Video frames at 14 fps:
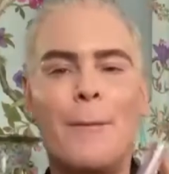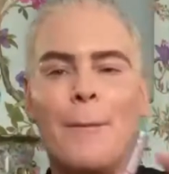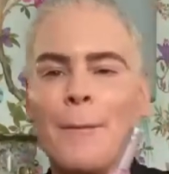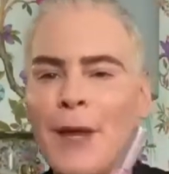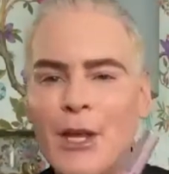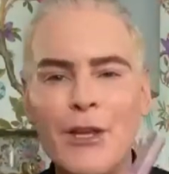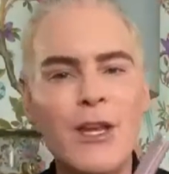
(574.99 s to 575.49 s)

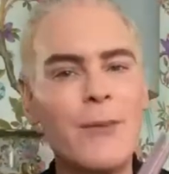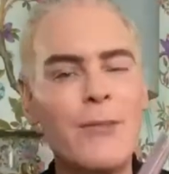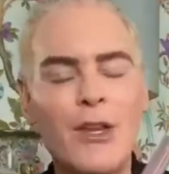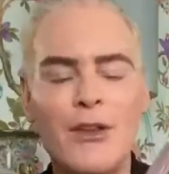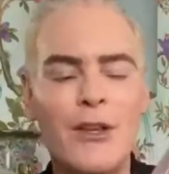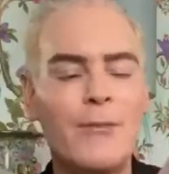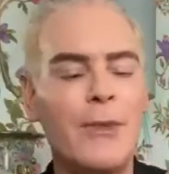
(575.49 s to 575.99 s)

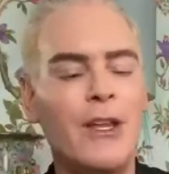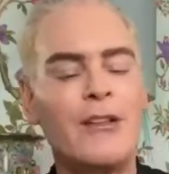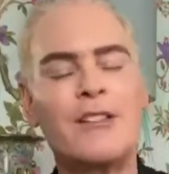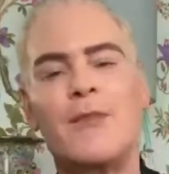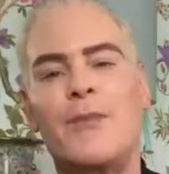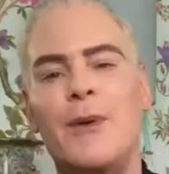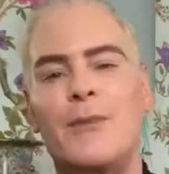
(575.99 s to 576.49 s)

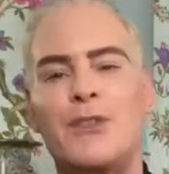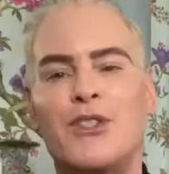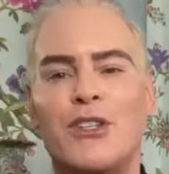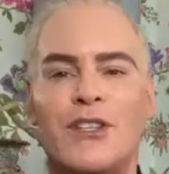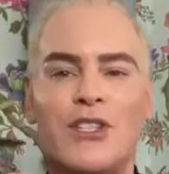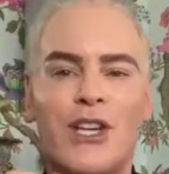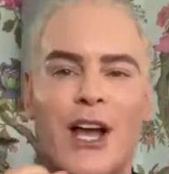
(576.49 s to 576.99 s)
millions of people
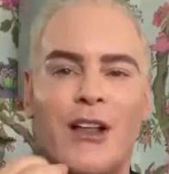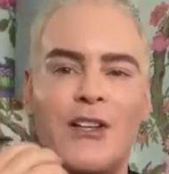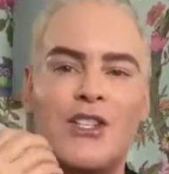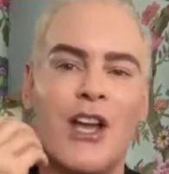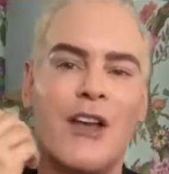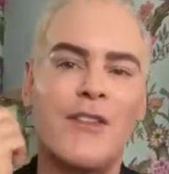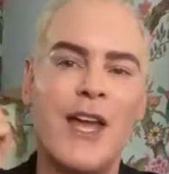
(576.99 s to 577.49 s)
took the challenge.